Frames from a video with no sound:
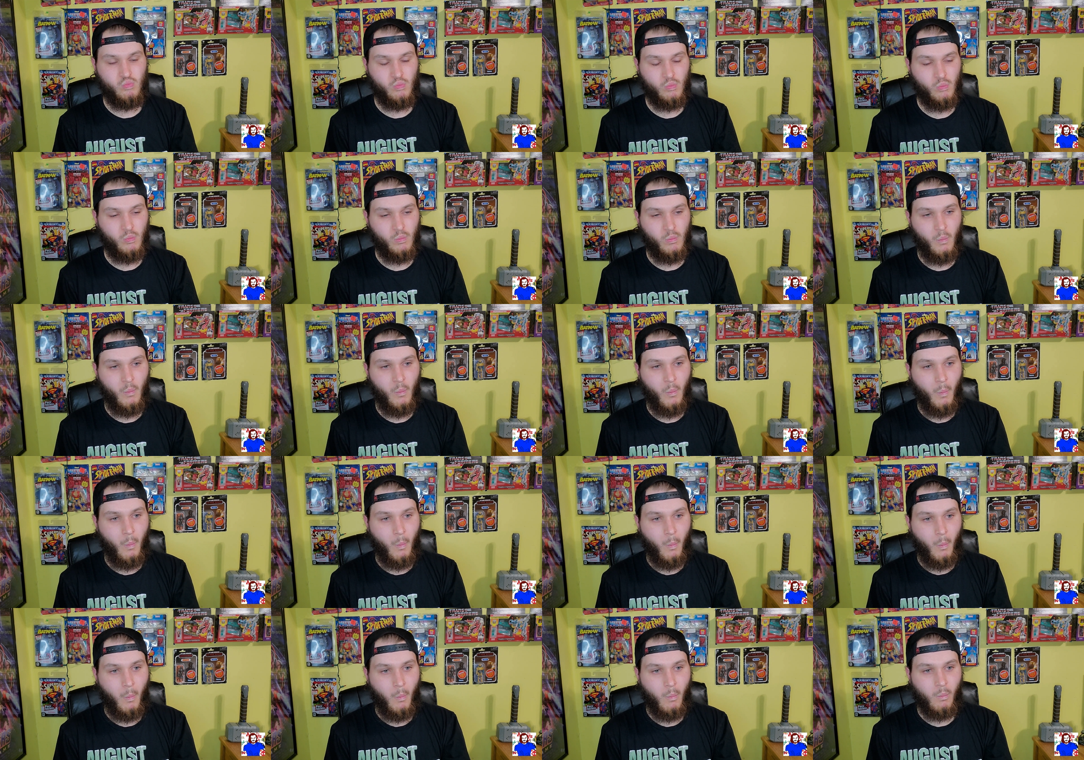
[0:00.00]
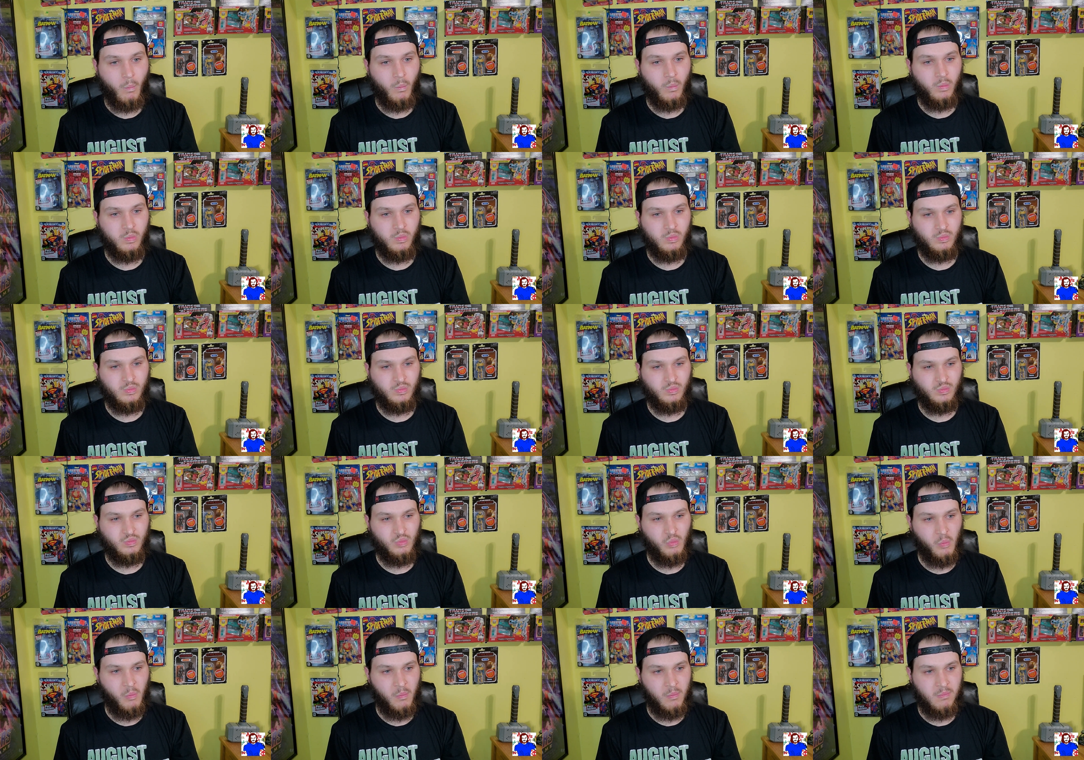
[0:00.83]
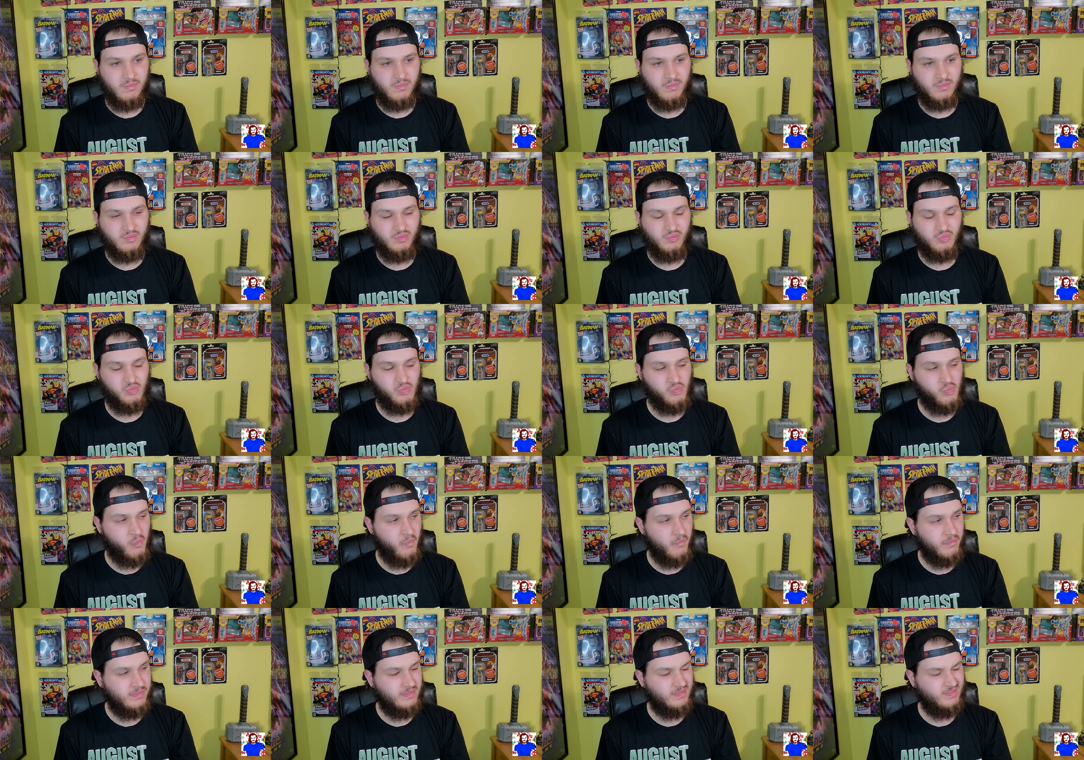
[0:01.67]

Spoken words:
(no one is talking)